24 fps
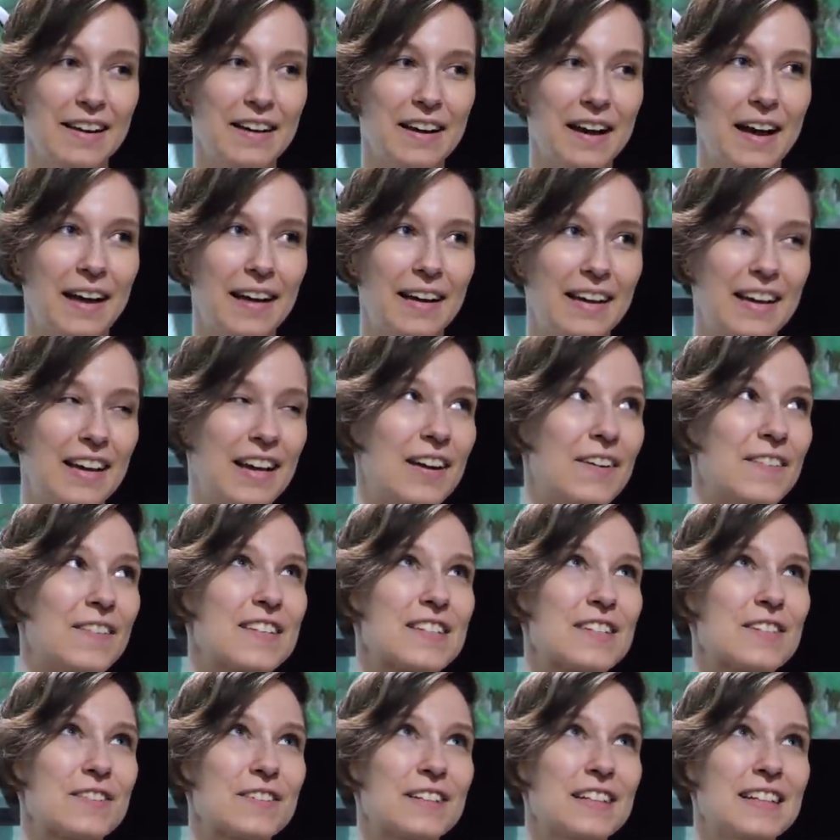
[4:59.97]
I
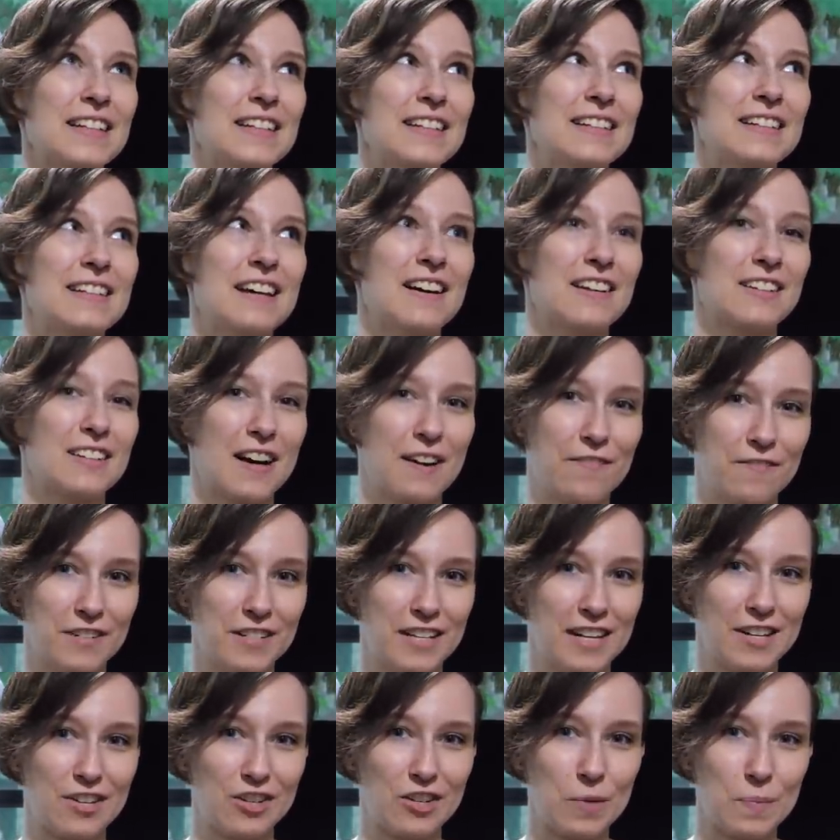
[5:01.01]
was a really
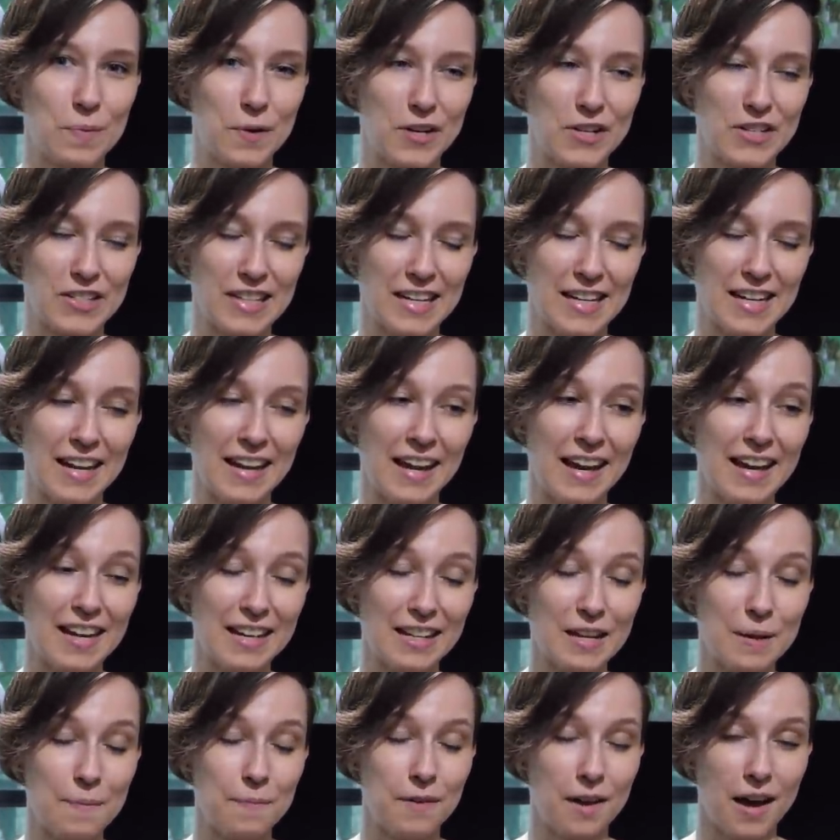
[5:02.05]
non-confrontational person, and I
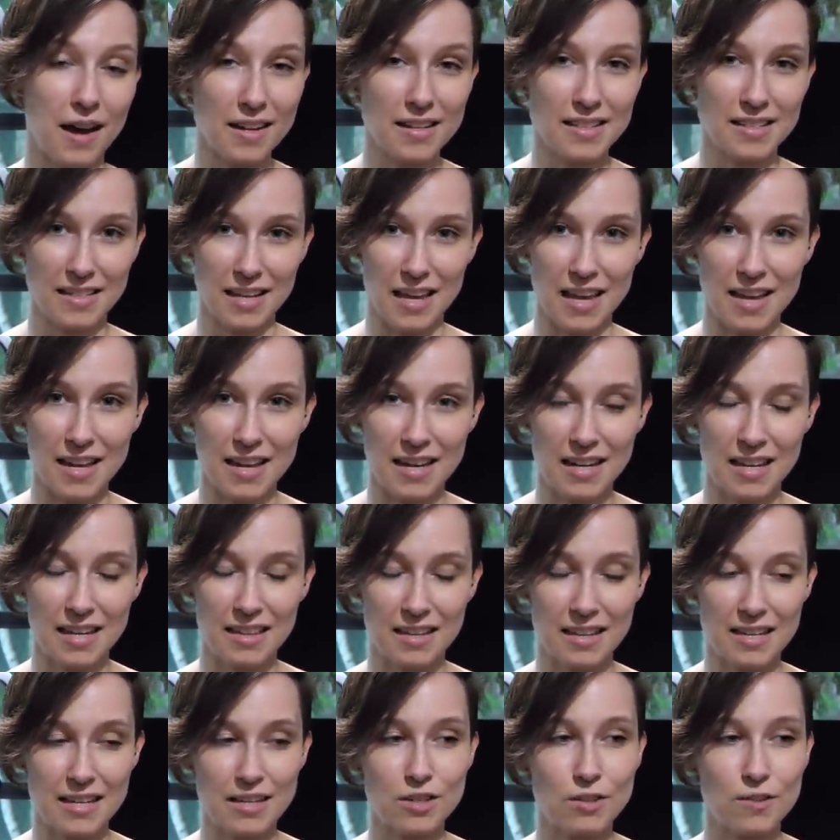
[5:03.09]
ended up not saying anything